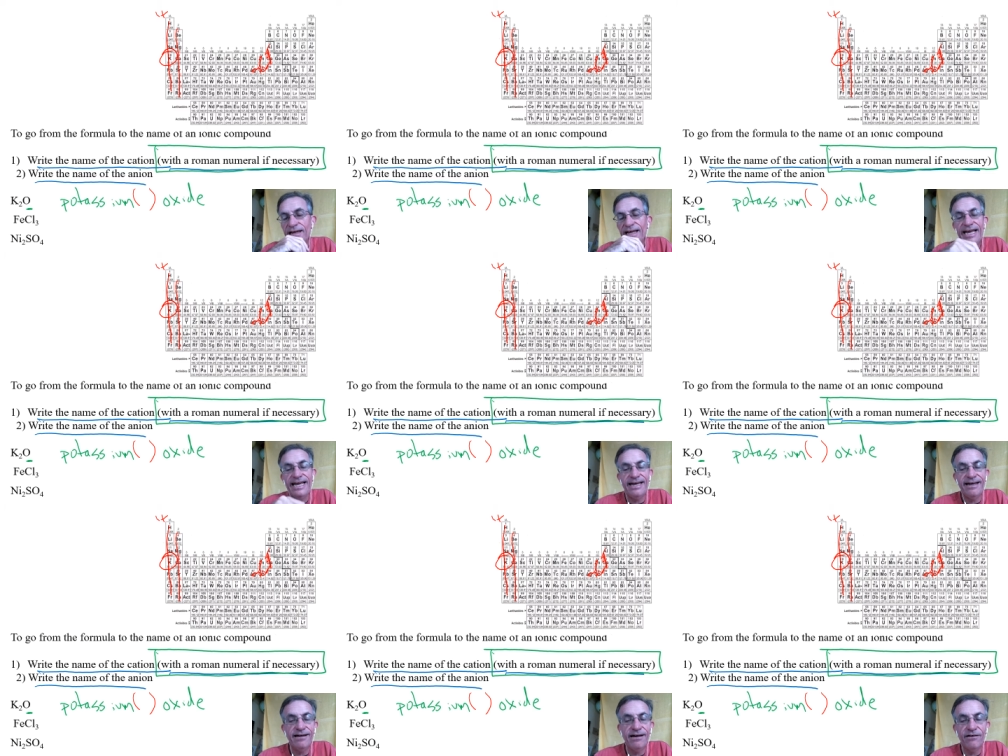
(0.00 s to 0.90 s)

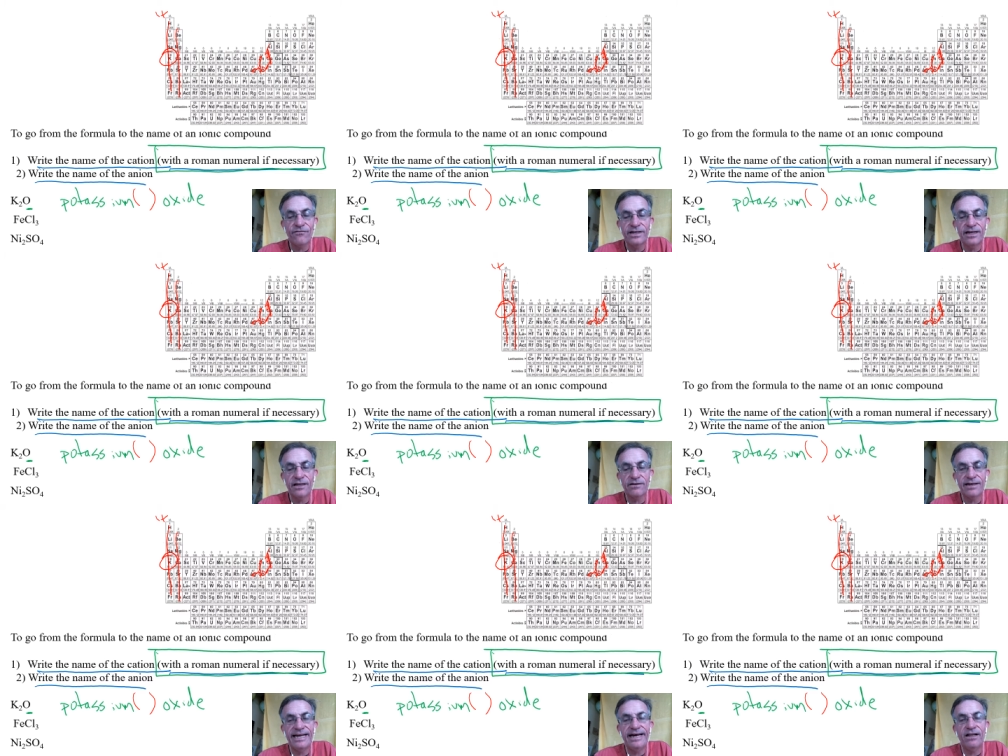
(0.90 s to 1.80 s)
Every other
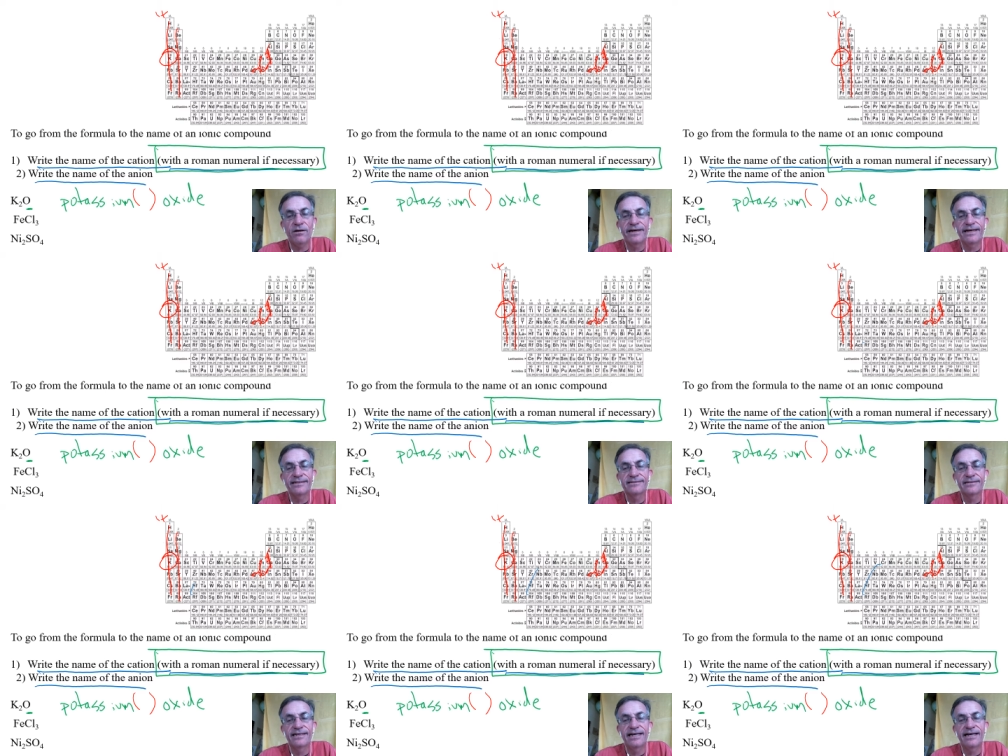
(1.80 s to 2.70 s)
element,
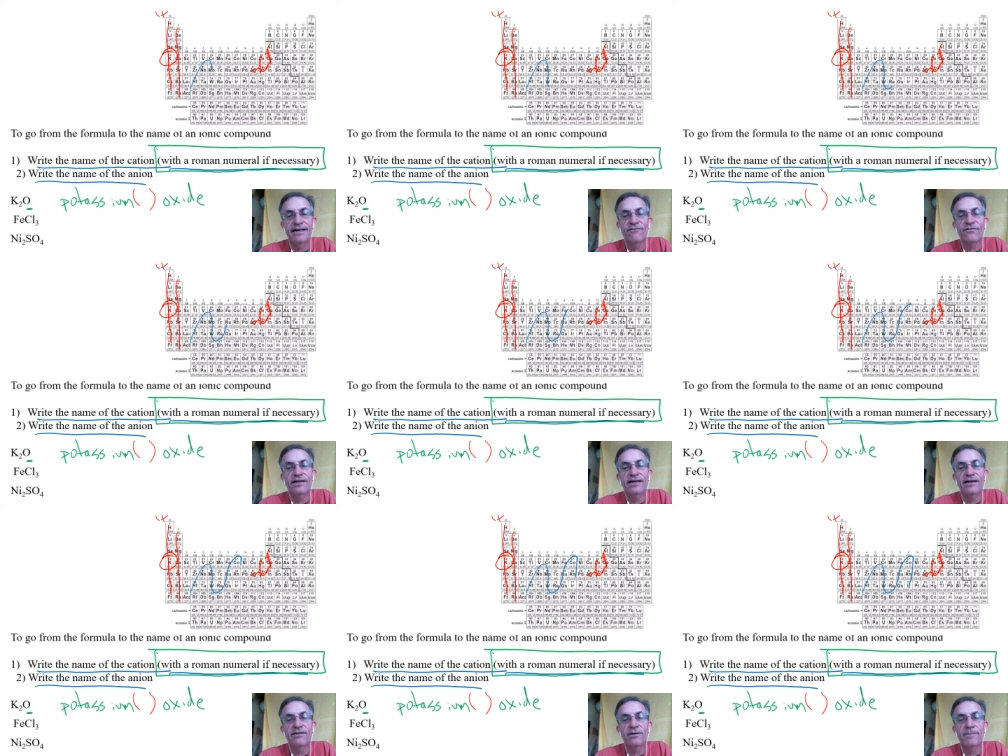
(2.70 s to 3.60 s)
every
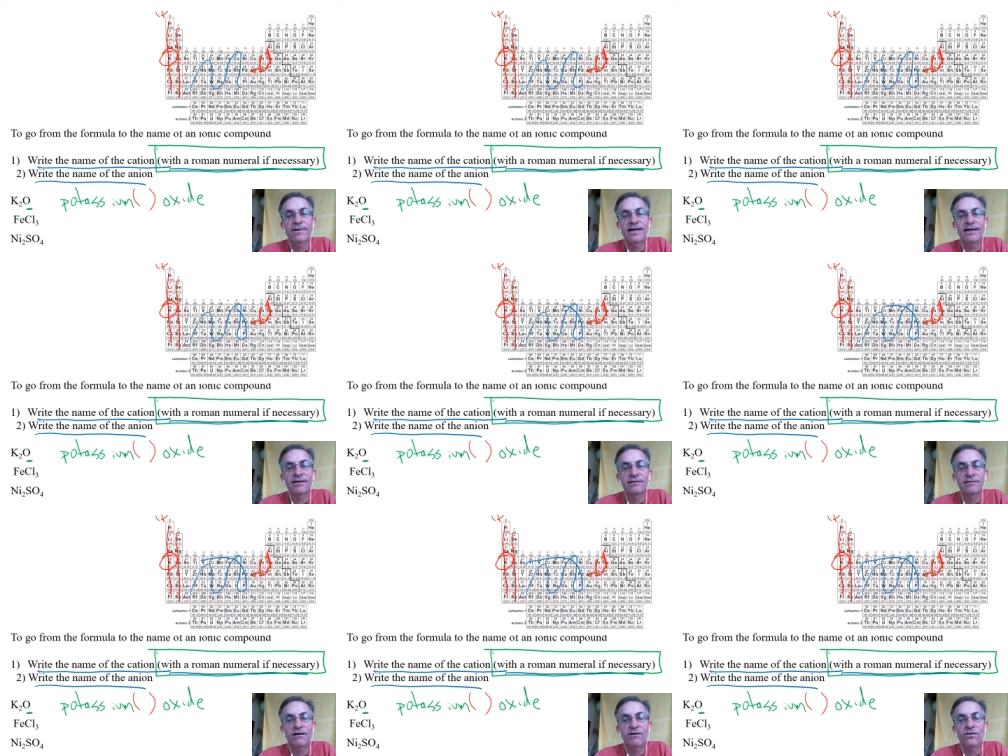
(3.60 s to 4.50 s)
other metal,
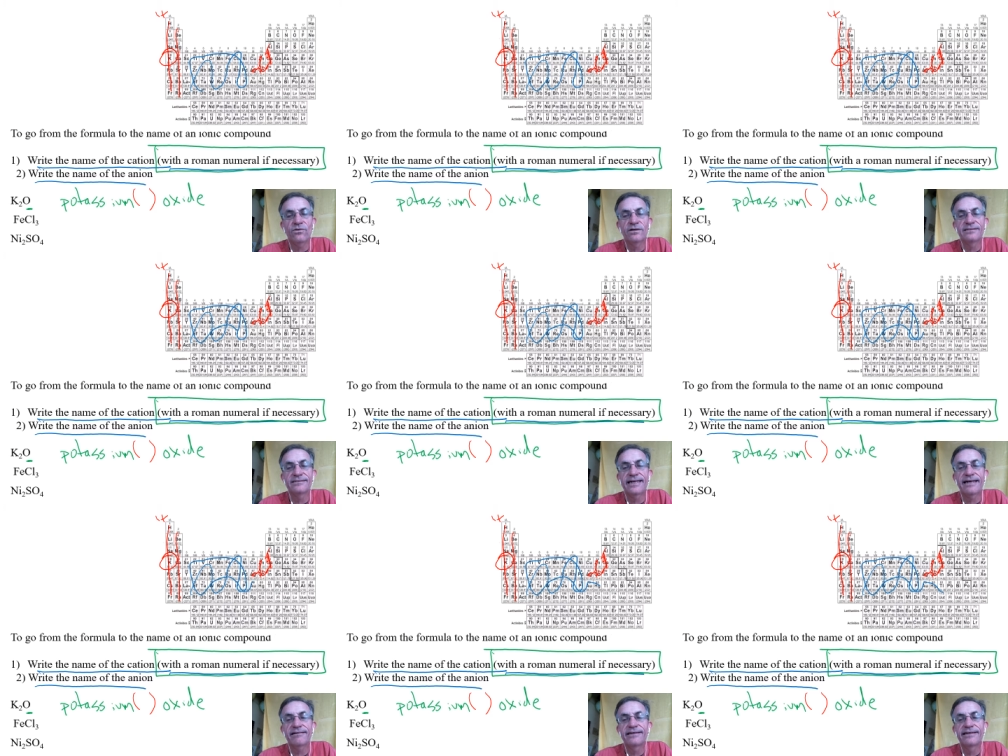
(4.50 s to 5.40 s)
all the ones
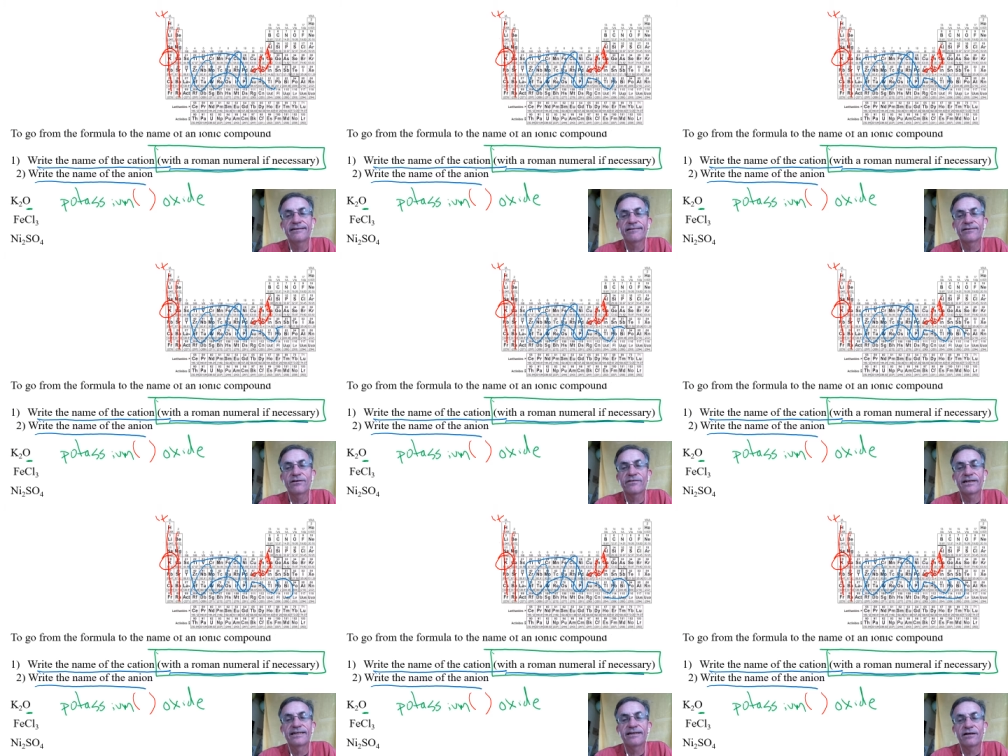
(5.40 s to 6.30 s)
down here and over
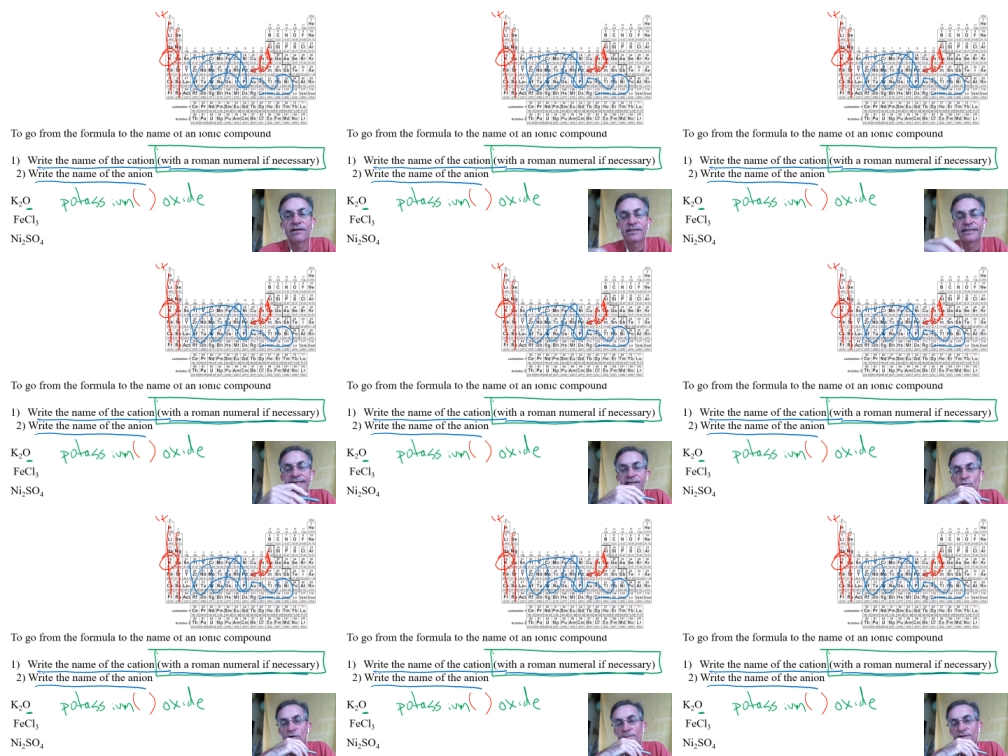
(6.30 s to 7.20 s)
here, you need a
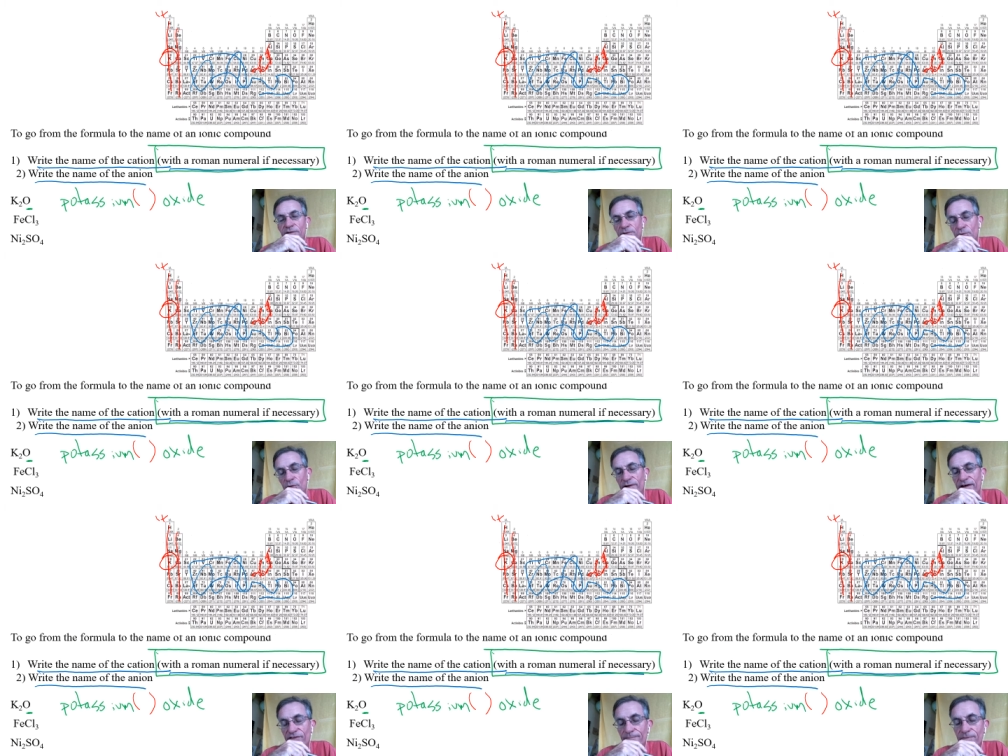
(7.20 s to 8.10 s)
Roman numeral with.